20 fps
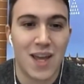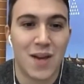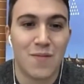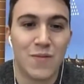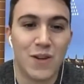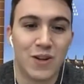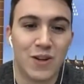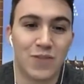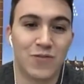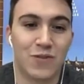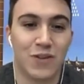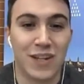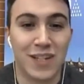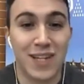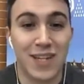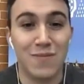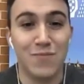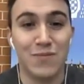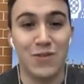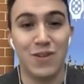Because, for
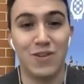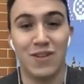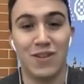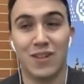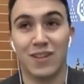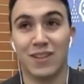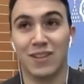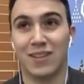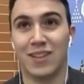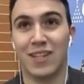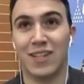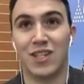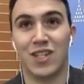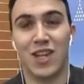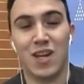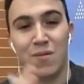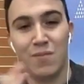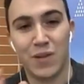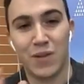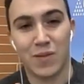example, the
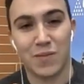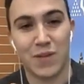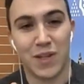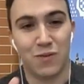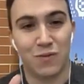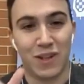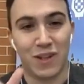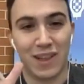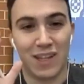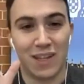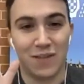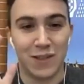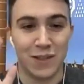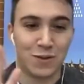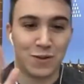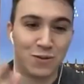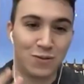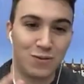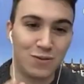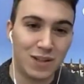jump between level
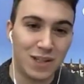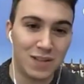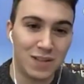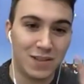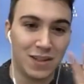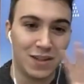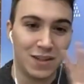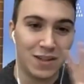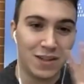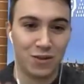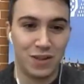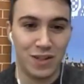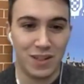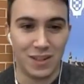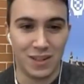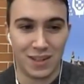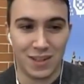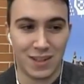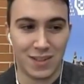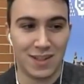2 and level 3
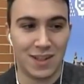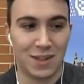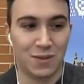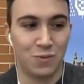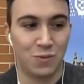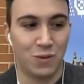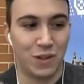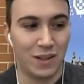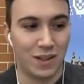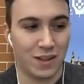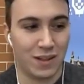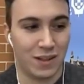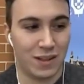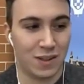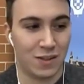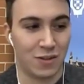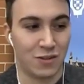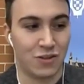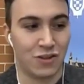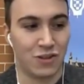is that we
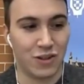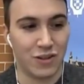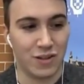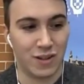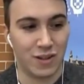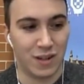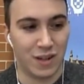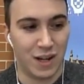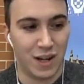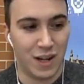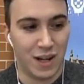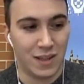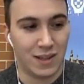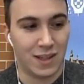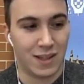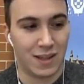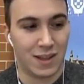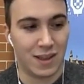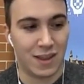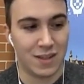consider
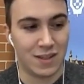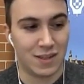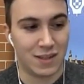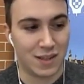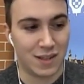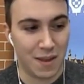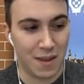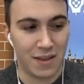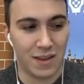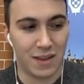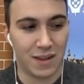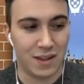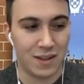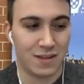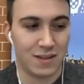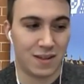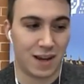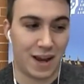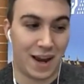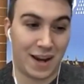that something
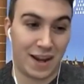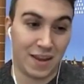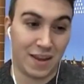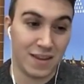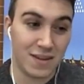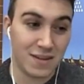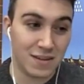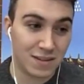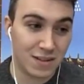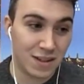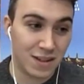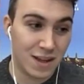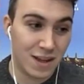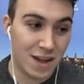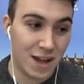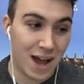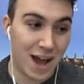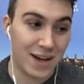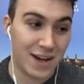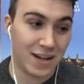is an ADAS,
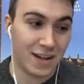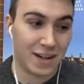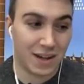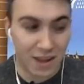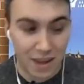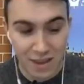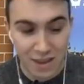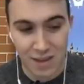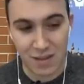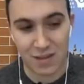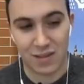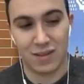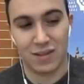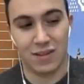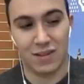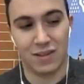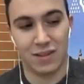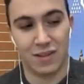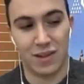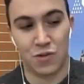and in an ADAS
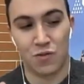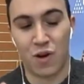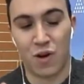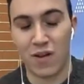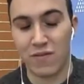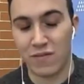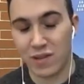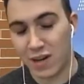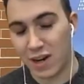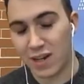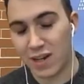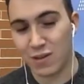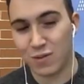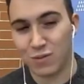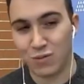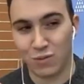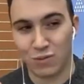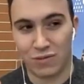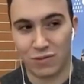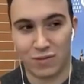the driver has
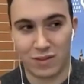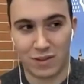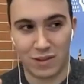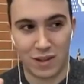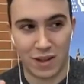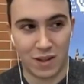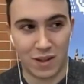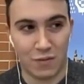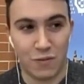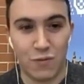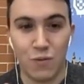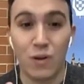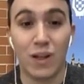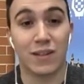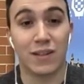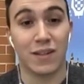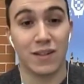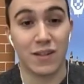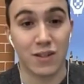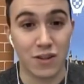to take full
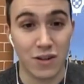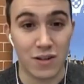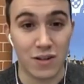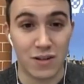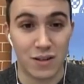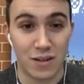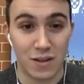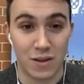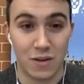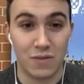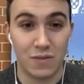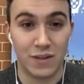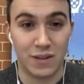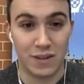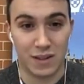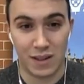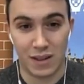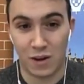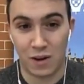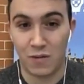attention over
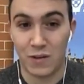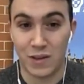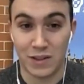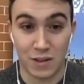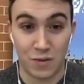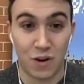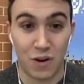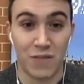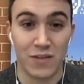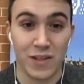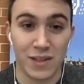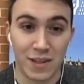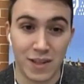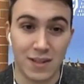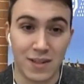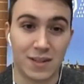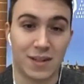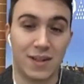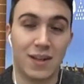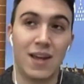the driving
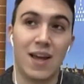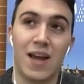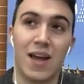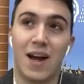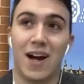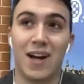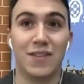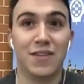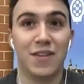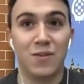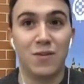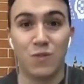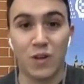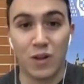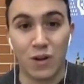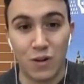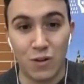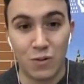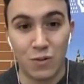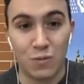task, and then we
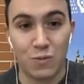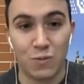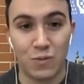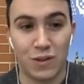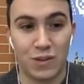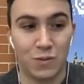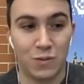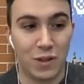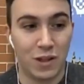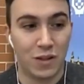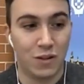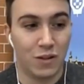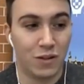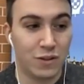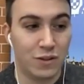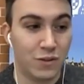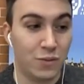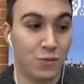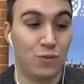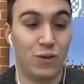go what we call
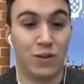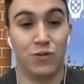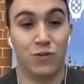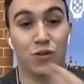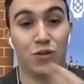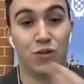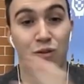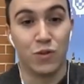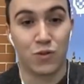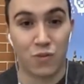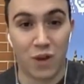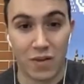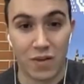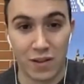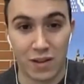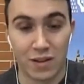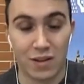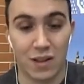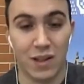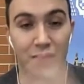to autonomous
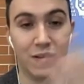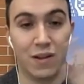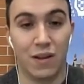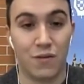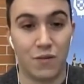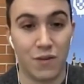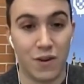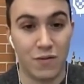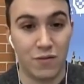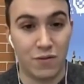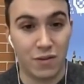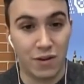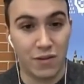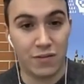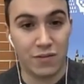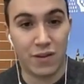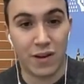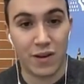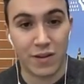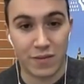driving. Level 3, 4, and
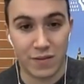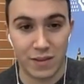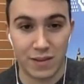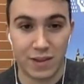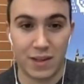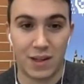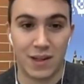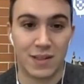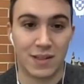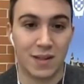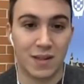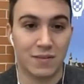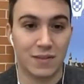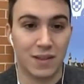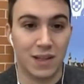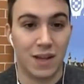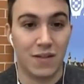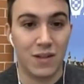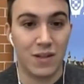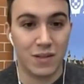5. There are some
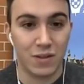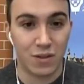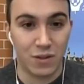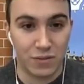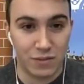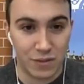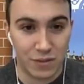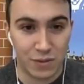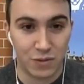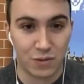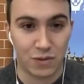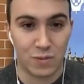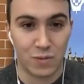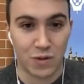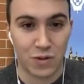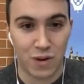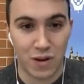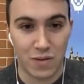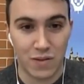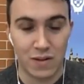levels of autonomous
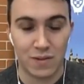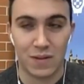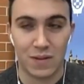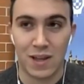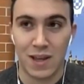driving.